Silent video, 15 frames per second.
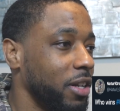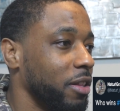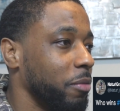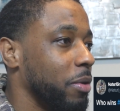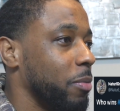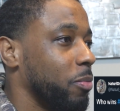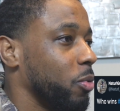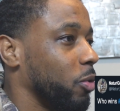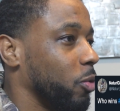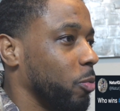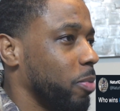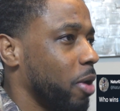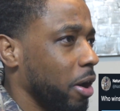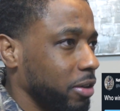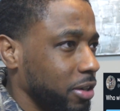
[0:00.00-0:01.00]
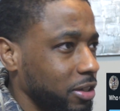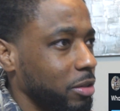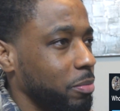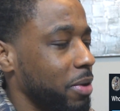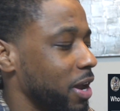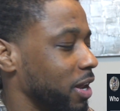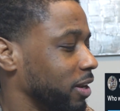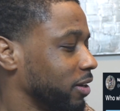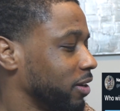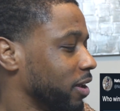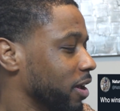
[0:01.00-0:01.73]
of the people who participated